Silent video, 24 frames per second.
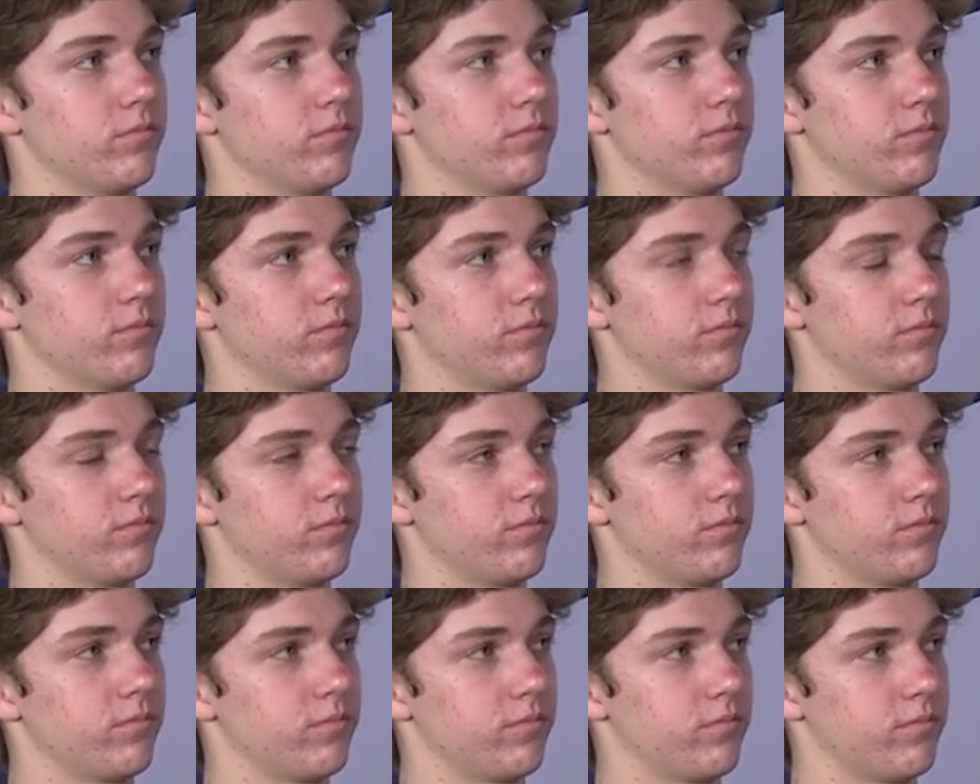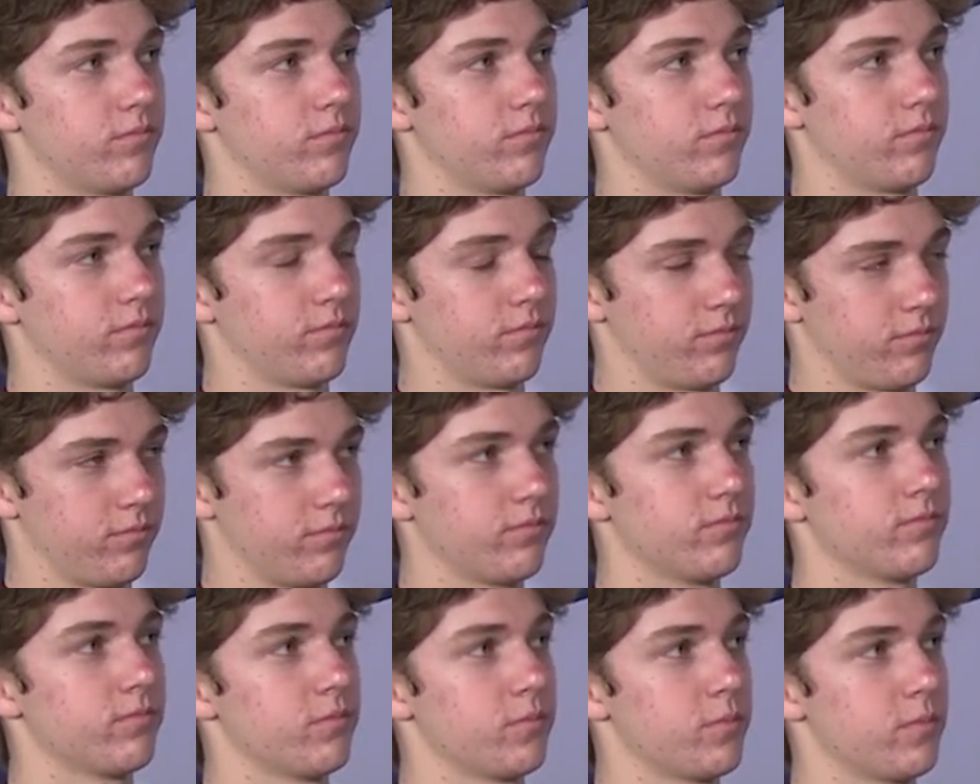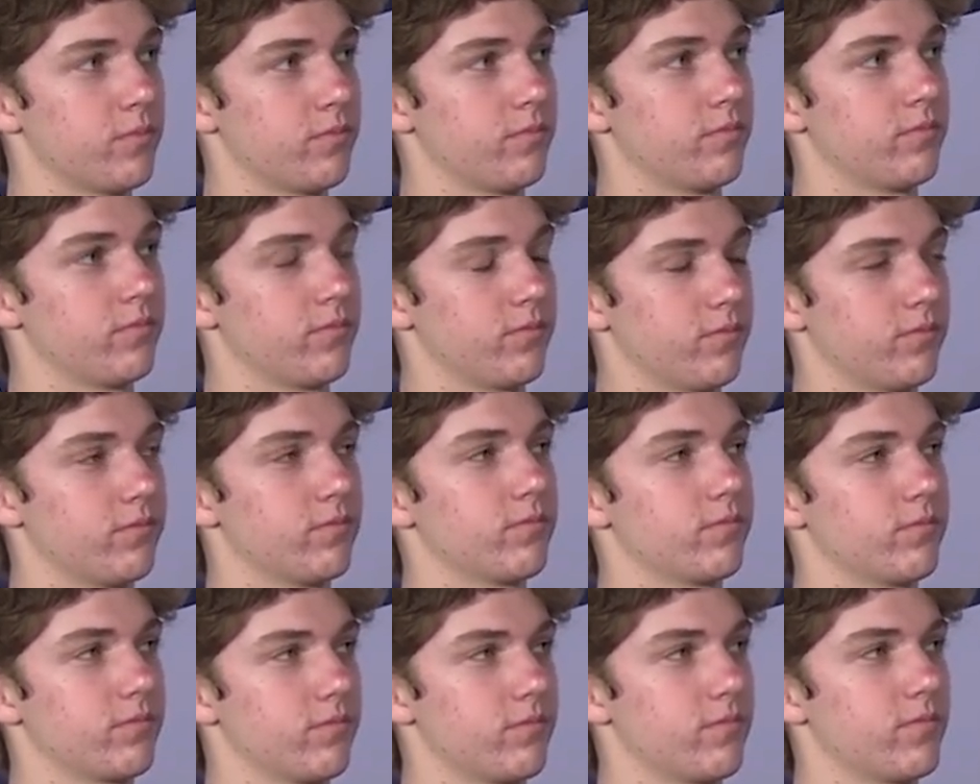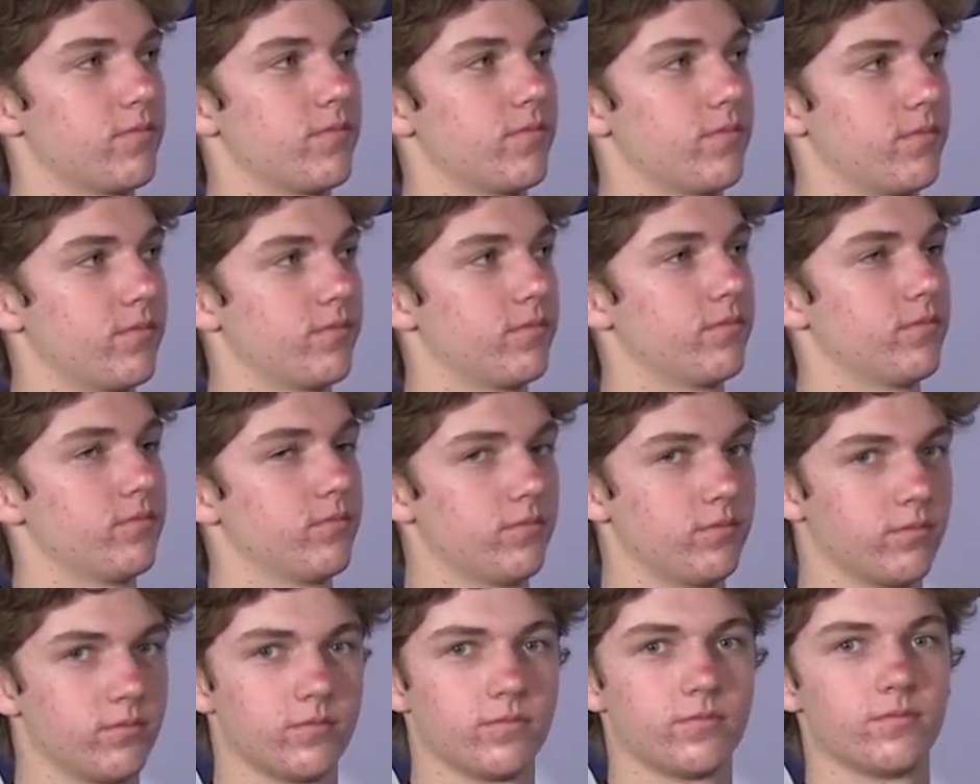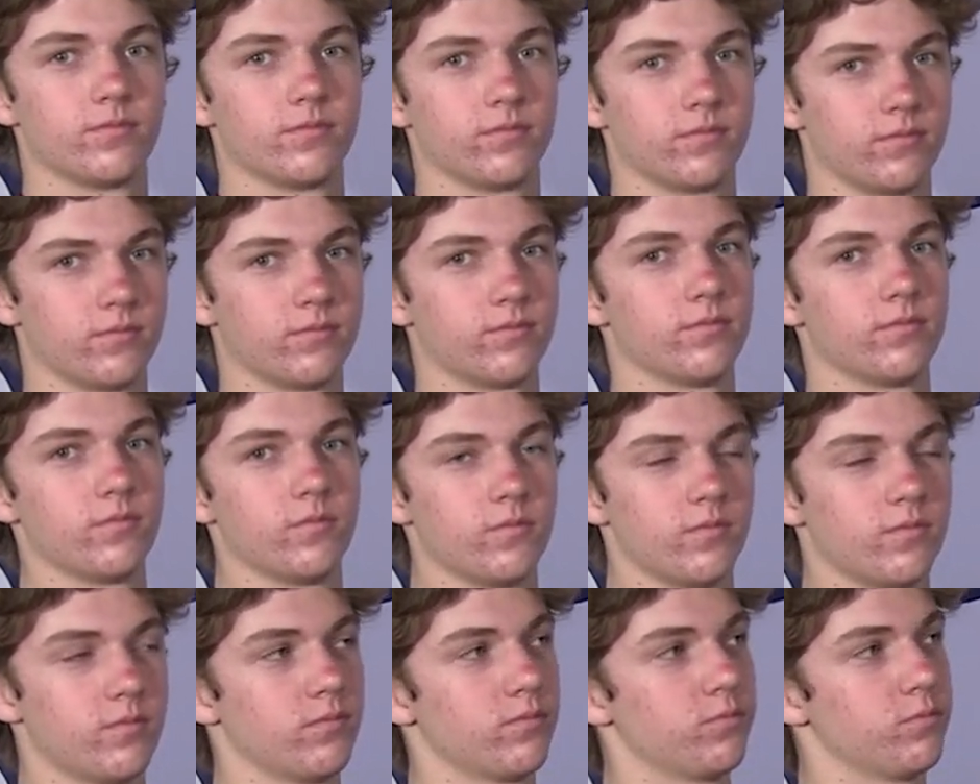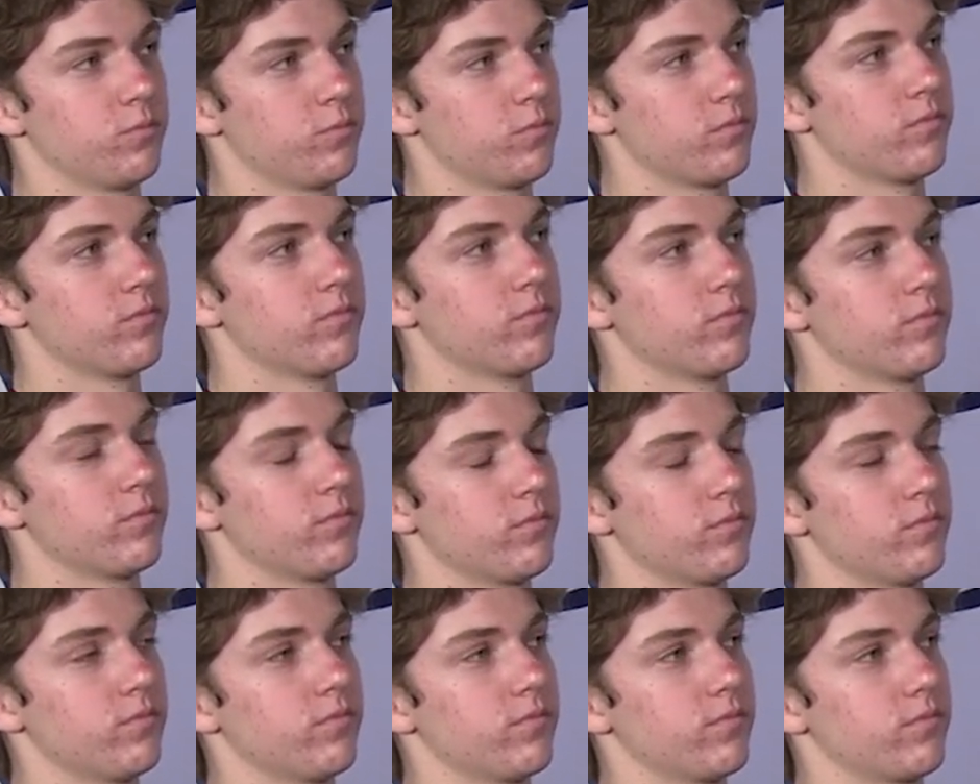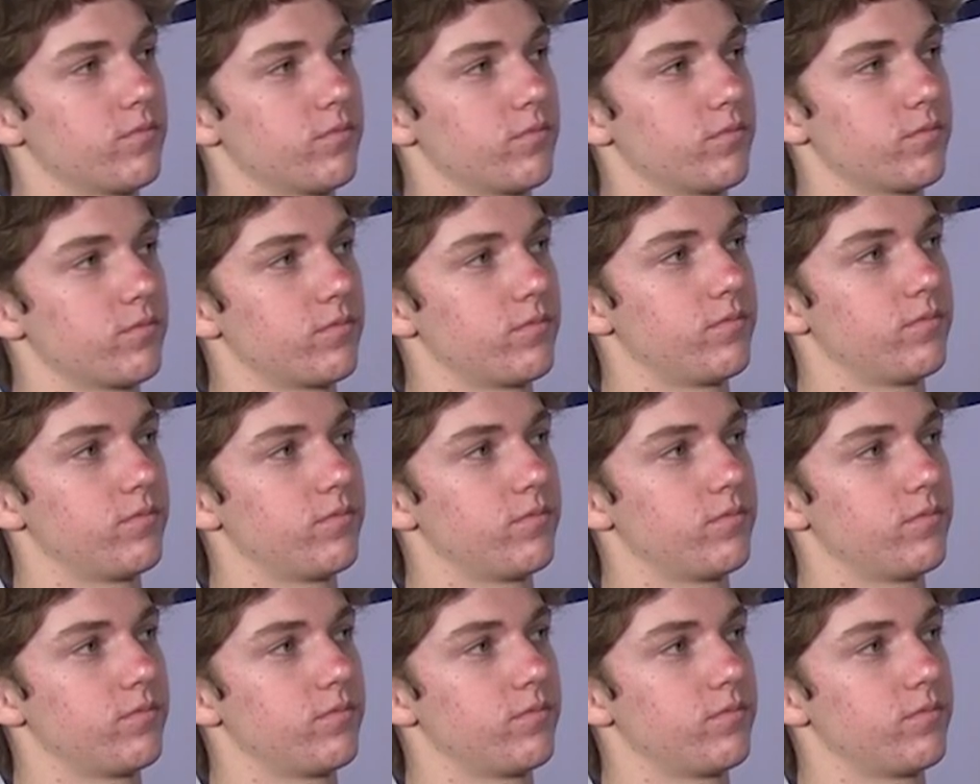The person shown says nothing.